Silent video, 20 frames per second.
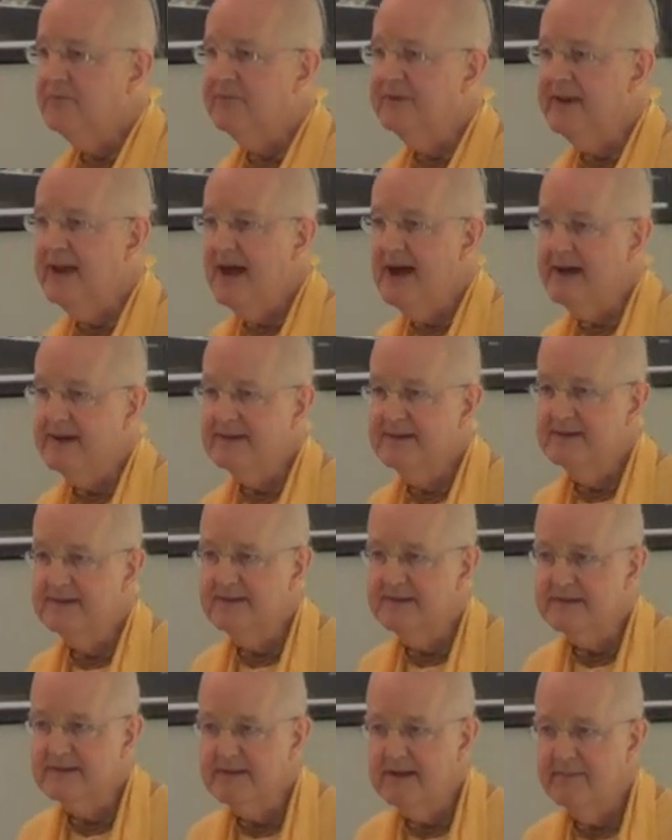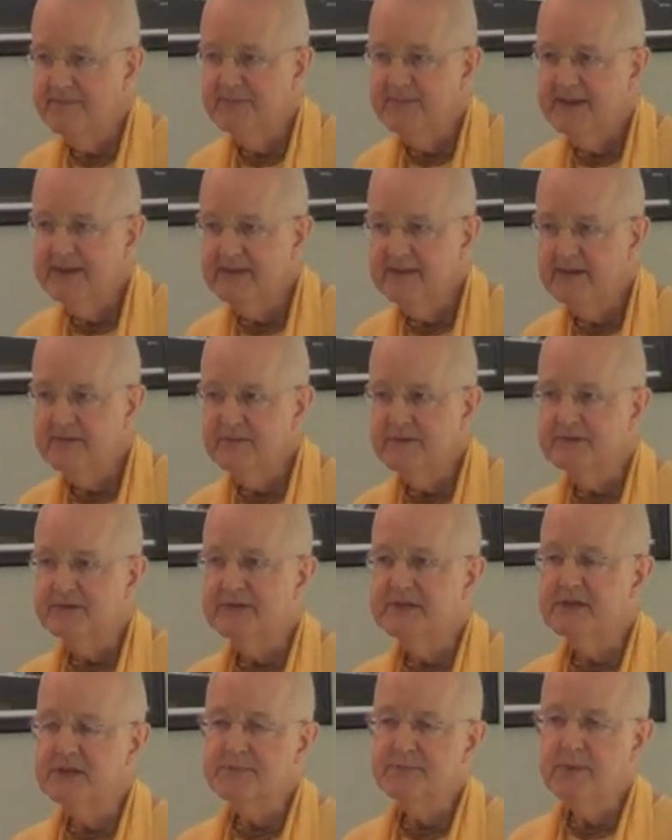reacted to something that
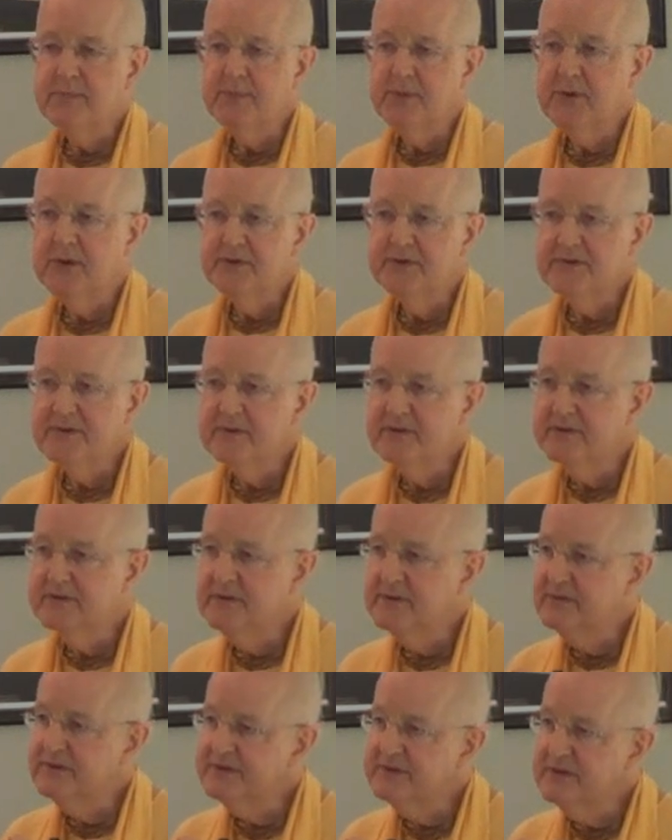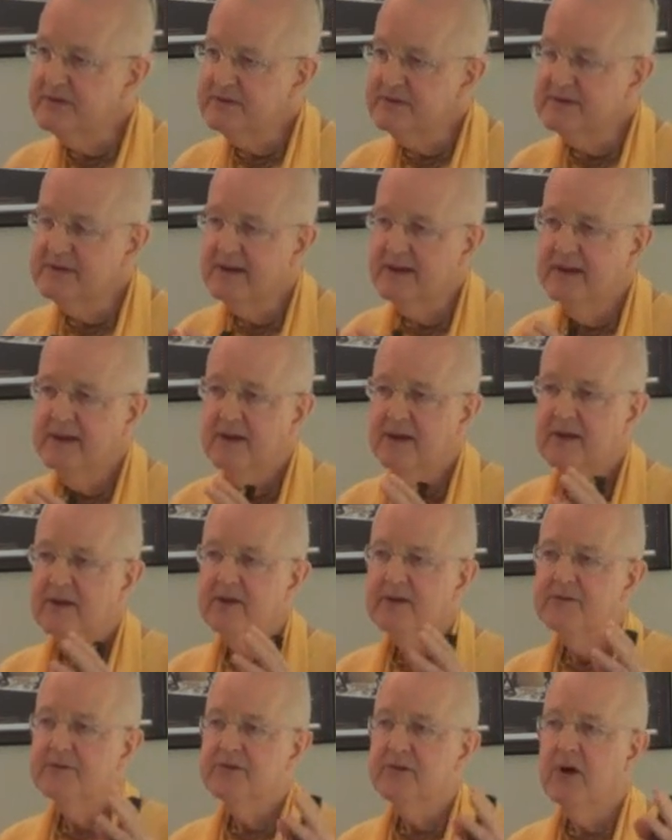was disproportionate to or just
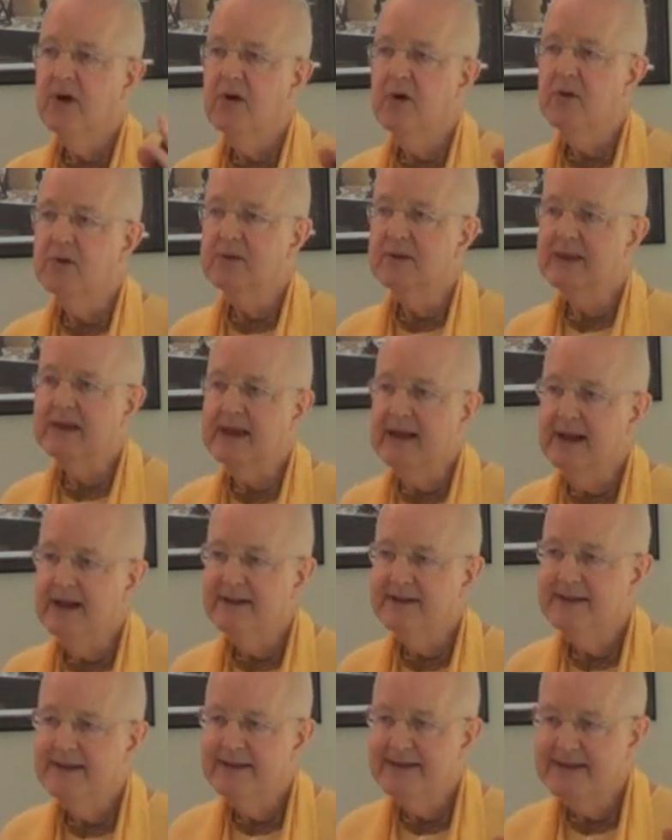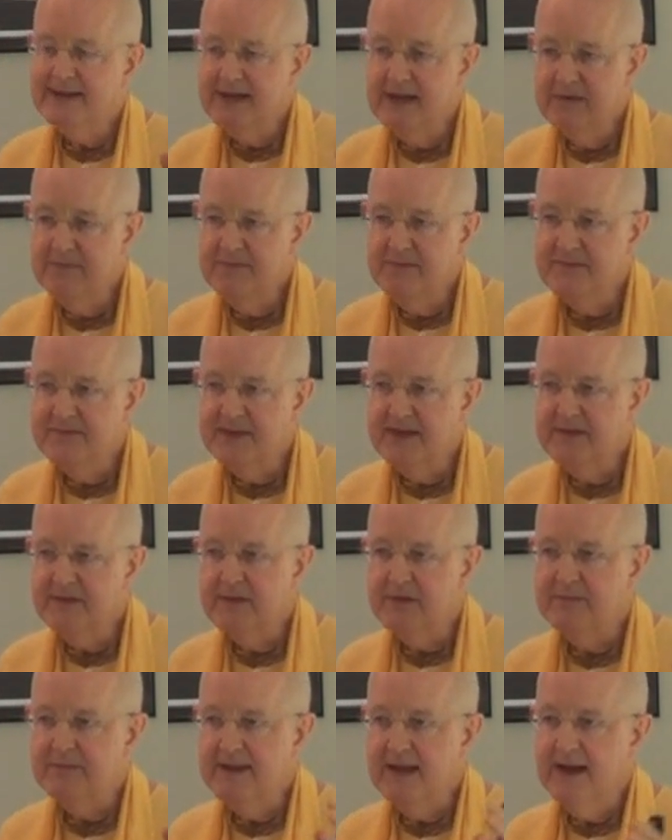totally different than
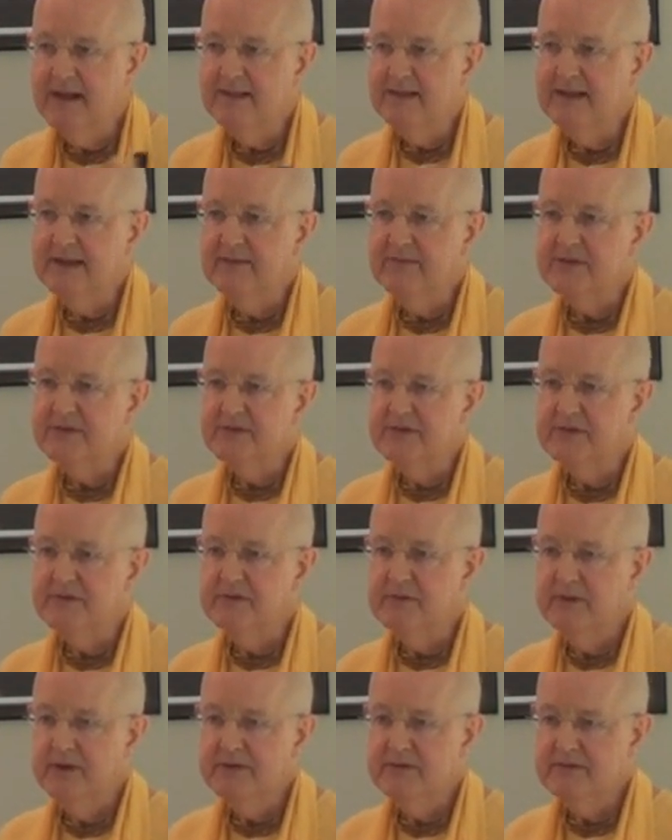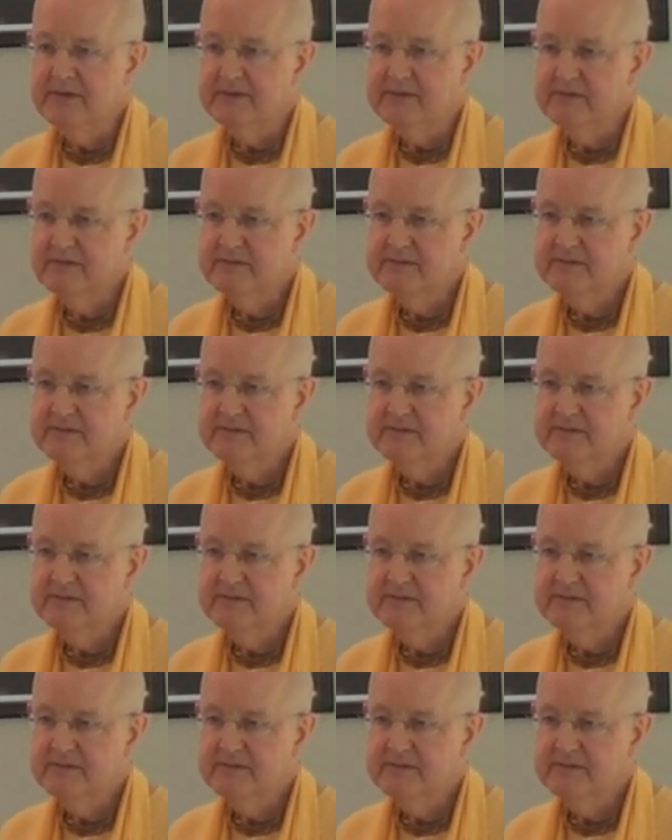the reality of the situation.